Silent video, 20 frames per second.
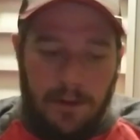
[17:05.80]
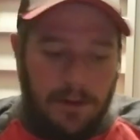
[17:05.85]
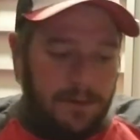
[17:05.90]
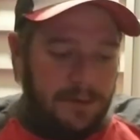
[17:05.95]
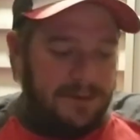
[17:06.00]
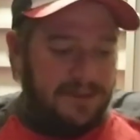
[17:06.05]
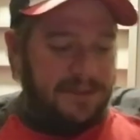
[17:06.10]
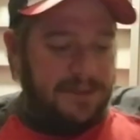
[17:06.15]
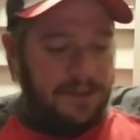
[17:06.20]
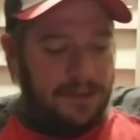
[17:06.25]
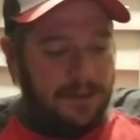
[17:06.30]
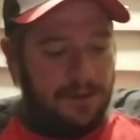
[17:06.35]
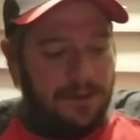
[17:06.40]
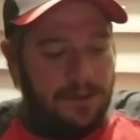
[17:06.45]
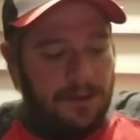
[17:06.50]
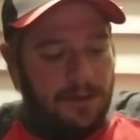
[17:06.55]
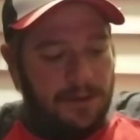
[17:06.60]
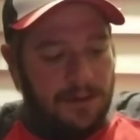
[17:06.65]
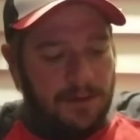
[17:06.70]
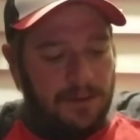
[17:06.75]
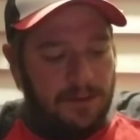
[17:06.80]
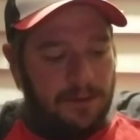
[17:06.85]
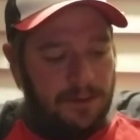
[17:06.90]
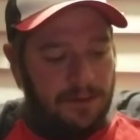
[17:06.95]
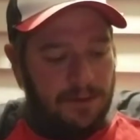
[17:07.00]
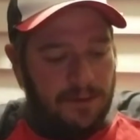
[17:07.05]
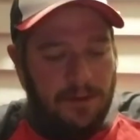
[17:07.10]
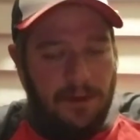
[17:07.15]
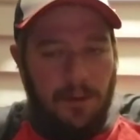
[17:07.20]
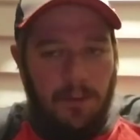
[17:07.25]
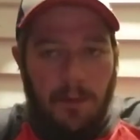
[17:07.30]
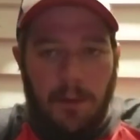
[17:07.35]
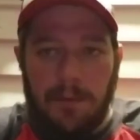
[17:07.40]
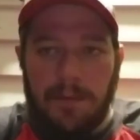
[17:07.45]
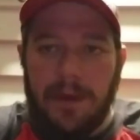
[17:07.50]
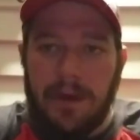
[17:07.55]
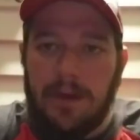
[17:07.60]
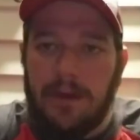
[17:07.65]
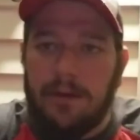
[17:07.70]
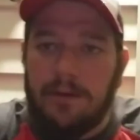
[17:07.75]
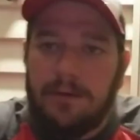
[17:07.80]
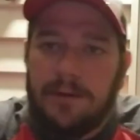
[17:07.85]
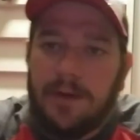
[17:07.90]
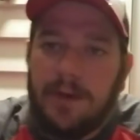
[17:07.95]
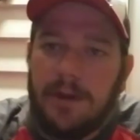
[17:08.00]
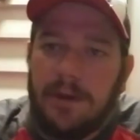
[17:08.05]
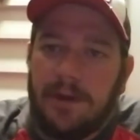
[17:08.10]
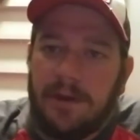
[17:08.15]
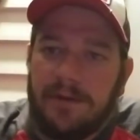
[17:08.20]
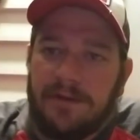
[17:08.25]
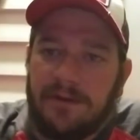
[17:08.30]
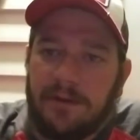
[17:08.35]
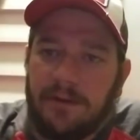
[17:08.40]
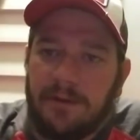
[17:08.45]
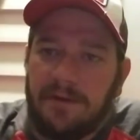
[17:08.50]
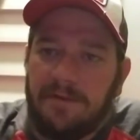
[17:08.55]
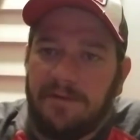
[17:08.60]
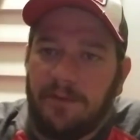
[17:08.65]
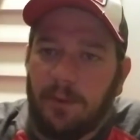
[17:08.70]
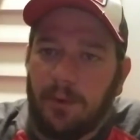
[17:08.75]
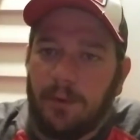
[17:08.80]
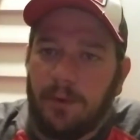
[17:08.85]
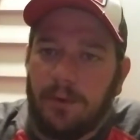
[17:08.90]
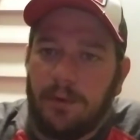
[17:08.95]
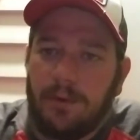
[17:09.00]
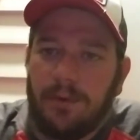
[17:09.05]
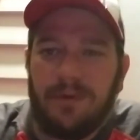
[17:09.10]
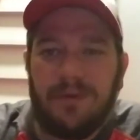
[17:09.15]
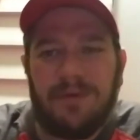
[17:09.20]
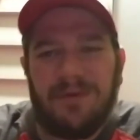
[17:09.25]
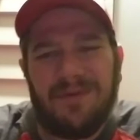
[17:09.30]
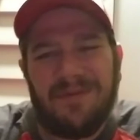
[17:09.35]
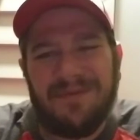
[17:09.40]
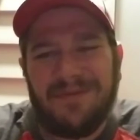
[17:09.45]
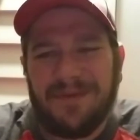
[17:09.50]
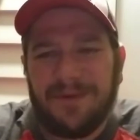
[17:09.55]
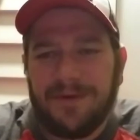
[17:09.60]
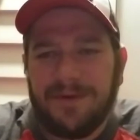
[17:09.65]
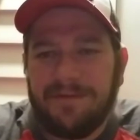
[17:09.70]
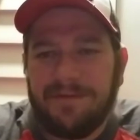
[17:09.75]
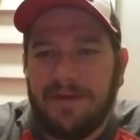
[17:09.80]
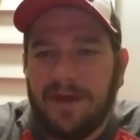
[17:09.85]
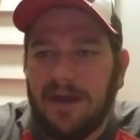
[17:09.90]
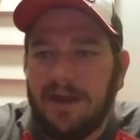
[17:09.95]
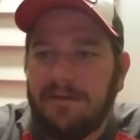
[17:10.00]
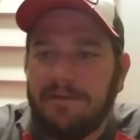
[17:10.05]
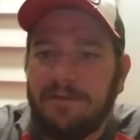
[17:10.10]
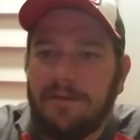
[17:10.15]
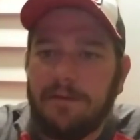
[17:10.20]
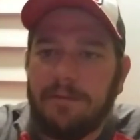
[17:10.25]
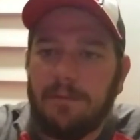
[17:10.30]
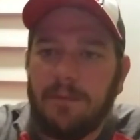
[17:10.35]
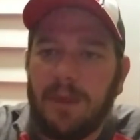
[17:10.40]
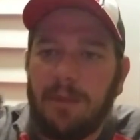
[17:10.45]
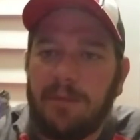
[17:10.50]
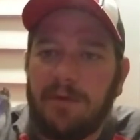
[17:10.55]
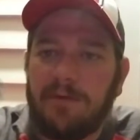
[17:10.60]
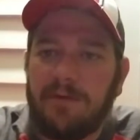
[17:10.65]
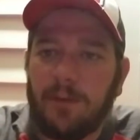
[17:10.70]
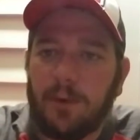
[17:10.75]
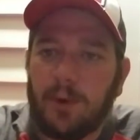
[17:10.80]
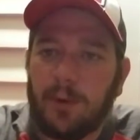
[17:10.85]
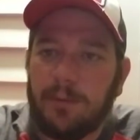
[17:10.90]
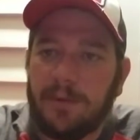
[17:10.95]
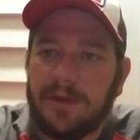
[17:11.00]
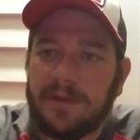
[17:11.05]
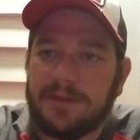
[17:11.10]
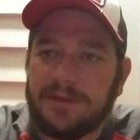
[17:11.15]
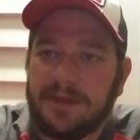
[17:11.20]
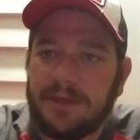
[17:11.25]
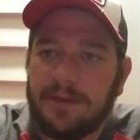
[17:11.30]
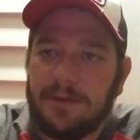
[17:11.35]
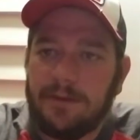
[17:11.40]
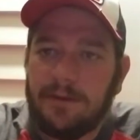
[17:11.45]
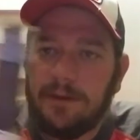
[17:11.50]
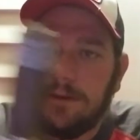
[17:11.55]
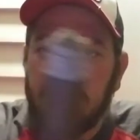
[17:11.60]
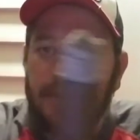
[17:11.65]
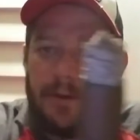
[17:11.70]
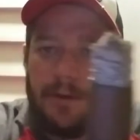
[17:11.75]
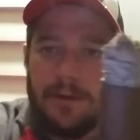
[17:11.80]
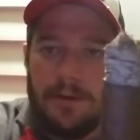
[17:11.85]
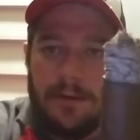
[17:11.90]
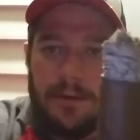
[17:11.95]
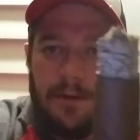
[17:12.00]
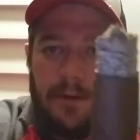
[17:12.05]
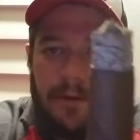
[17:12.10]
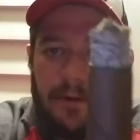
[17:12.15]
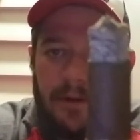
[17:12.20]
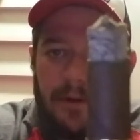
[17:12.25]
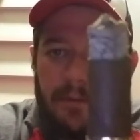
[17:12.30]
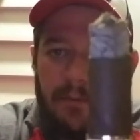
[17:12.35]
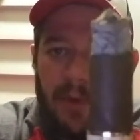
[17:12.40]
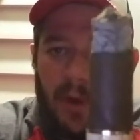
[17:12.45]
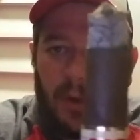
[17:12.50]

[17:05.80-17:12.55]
let's see. I'm about 35, maybe 40 minutes in. Good